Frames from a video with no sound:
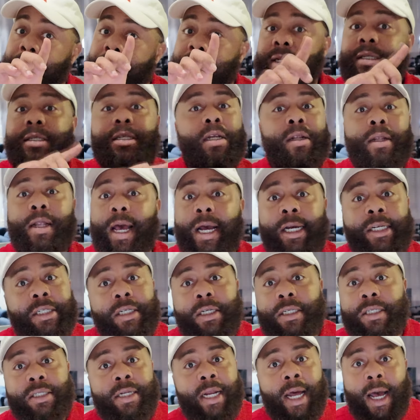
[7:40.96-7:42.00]
This
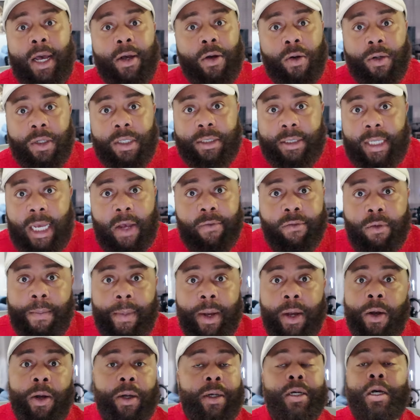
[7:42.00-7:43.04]
election is not going to save
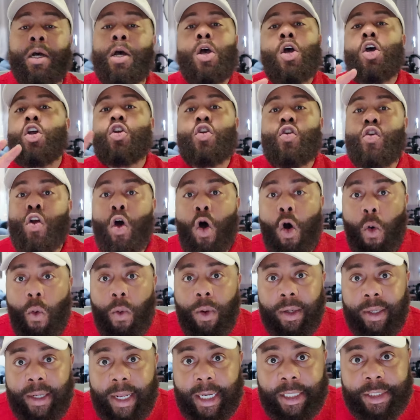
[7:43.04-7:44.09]
America.
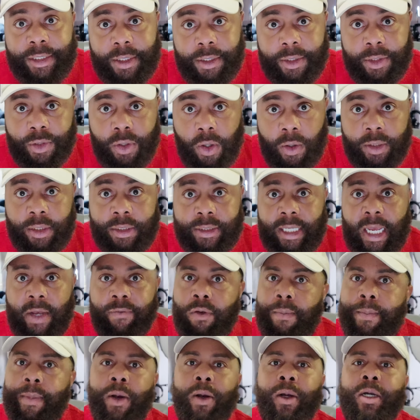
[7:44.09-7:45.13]
No election is going to
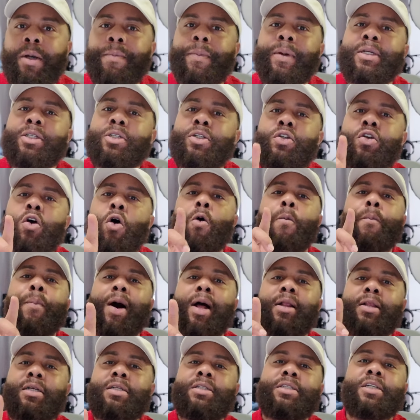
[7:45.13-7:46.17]
save America because no
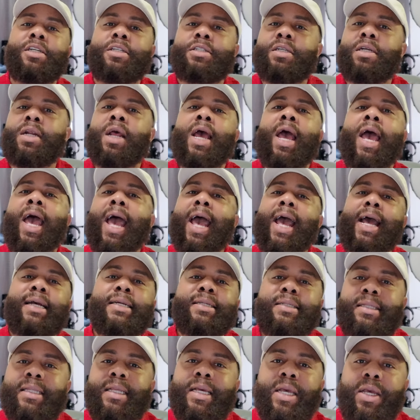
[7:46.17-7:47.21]
politician
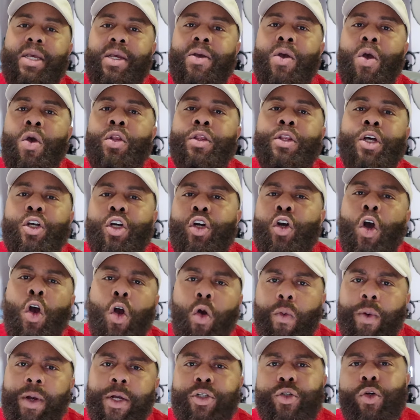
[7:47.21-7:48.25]
has the, the
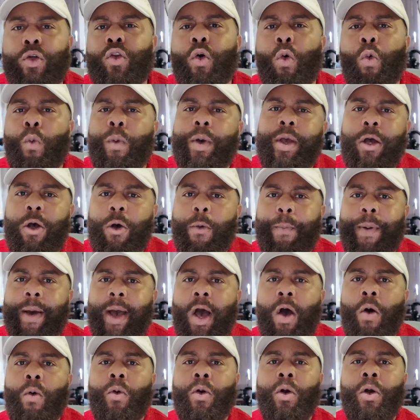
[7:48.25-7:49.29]
courage or the
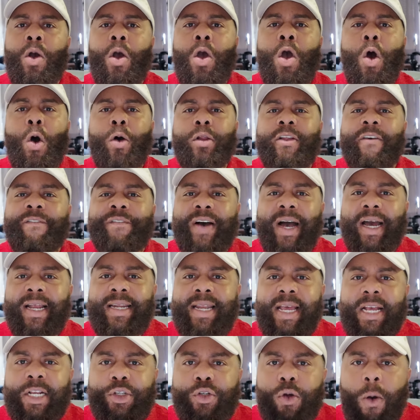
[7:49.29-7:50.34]
willpower or the
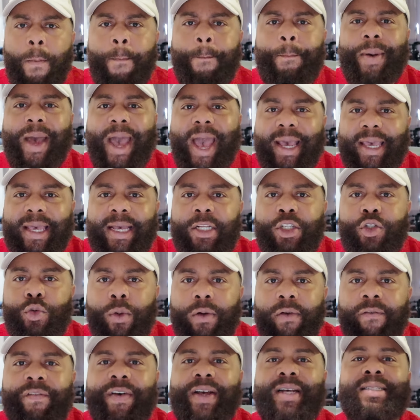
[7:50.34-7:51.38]
financial backing
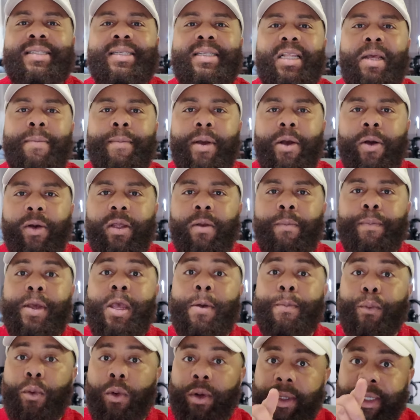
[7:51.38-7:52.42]
to invest in the American
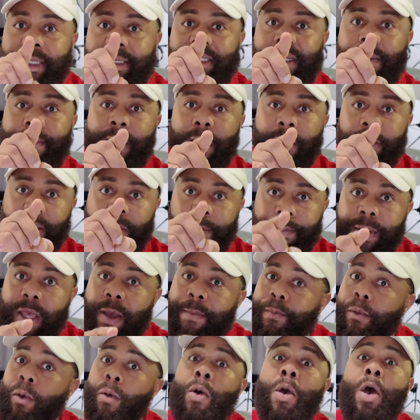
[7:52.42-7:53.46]
people unless the American
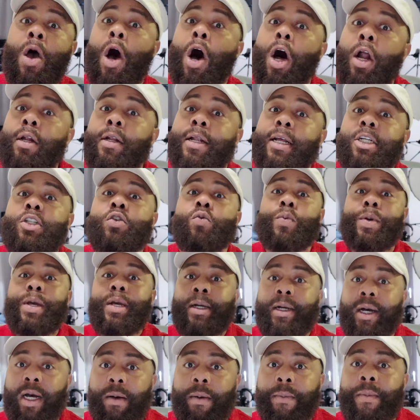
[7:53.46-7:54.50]
people, unless we
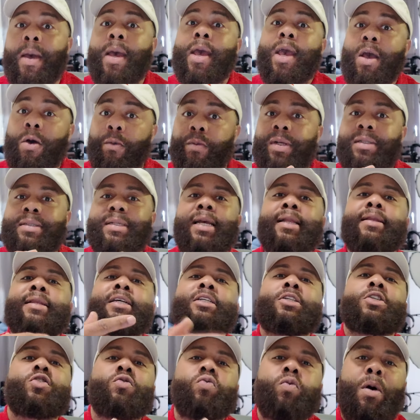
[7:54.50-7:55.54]
come and we say,
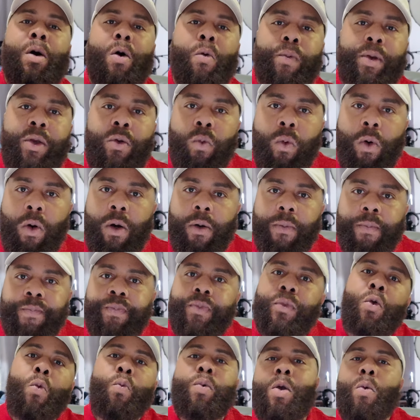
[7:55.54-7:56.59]
this is what we want.
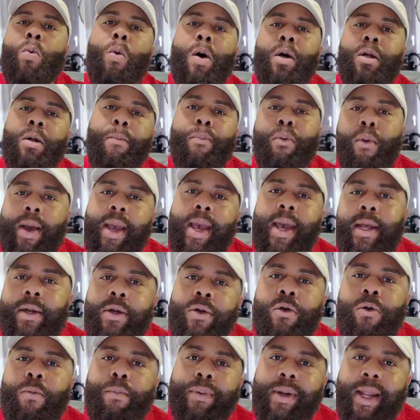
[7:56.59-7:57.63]
We want a
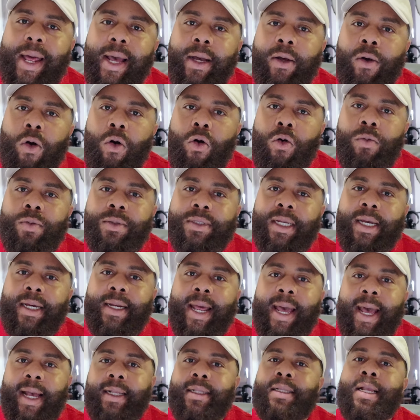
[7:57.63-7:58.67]
brand new Black
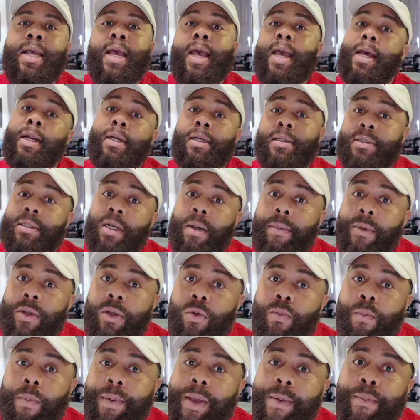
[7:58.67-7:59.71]
Homestead Act, and some of
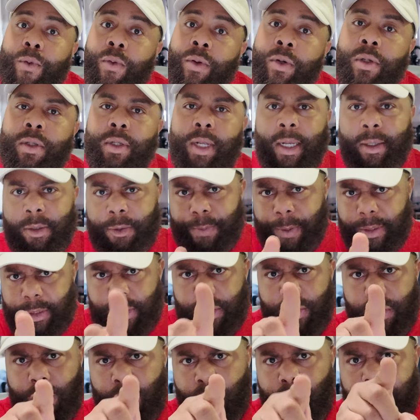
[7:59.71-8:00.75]
you people,
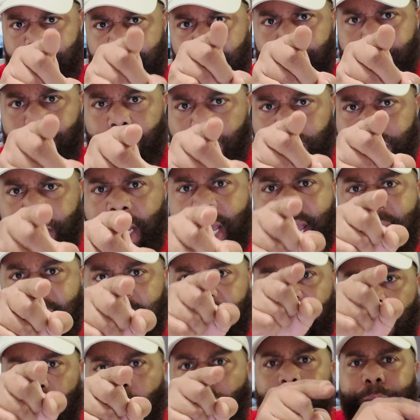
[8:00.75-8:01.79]
especially you liberals
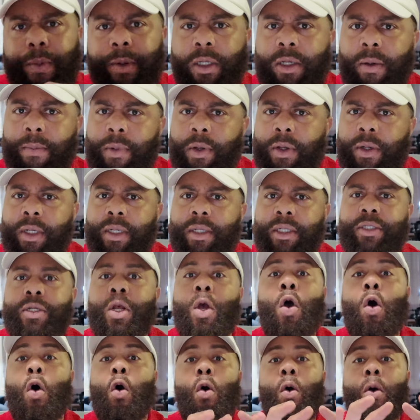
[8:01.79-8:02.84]
in urban communities
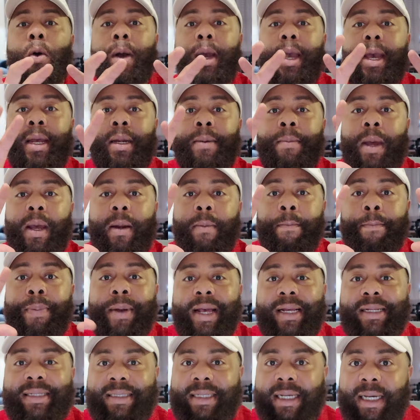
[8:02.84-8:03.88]
or in, in
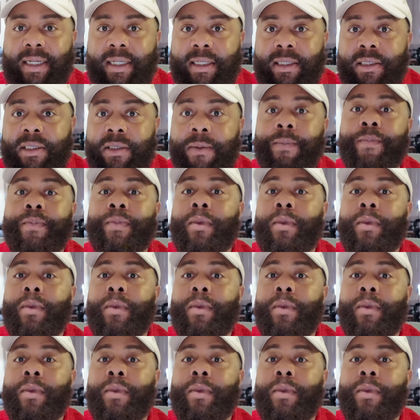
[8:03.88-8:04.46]
big cities,